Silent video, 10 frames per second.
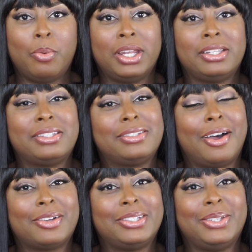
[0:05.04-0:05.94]
wanted to
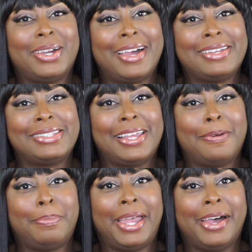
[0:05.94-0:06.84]
talk to you guys
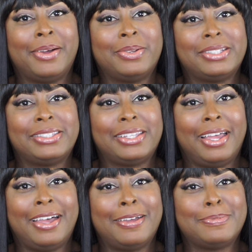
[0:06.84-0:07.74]
about
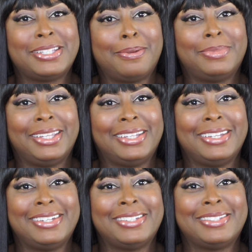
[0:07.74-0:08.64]
something
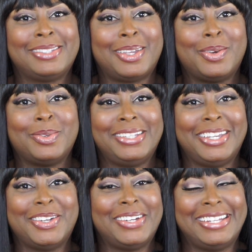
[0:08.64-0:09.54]
that is so
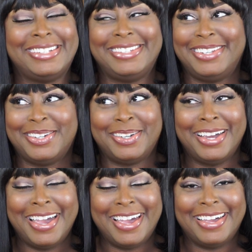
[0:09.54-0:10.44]
near and dear